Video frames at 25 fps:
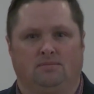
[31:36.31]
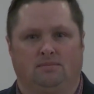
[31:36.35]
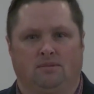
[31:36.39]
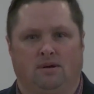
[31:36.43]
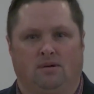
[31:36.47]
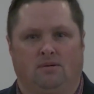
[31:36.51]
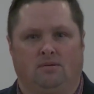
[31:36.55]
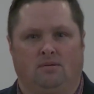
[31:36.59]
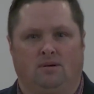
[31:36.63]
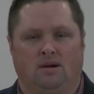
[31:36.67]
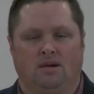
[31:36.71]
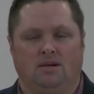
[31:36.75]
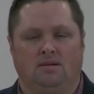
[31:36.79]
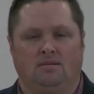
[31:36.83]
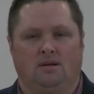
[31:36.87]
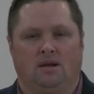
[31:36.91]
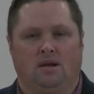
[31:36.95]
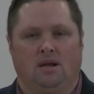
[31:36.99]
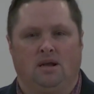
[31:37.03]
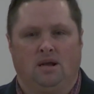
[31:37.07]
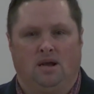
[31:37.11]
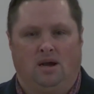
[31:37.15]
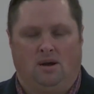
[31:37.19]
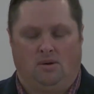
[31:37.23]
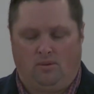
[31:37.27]
All right?
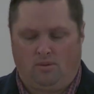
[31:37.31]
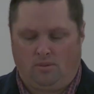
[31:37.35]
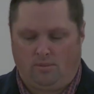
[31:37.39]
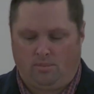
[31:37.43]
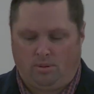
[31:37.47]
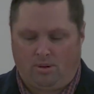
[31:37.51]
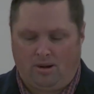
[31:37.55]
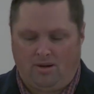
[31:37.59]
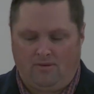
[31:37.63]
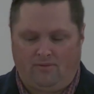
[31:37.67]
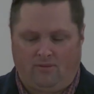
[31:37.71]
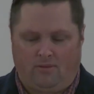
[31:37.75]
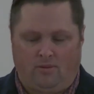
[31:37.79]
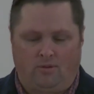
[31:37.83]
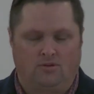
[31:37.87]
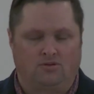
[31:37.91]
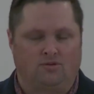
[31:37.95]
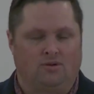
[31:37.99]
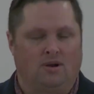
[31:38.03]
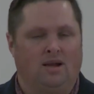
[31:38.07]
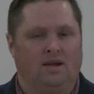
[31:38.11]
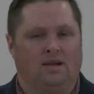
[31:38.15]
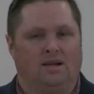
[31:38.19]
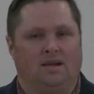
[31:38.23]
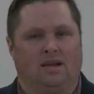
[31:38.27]
I want to pray for us
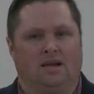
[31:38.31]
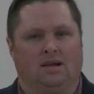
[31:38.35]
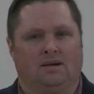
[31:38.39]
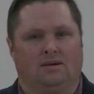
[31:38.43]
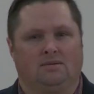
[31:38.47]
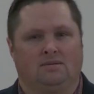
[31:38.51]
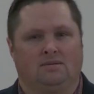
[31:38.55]
right now.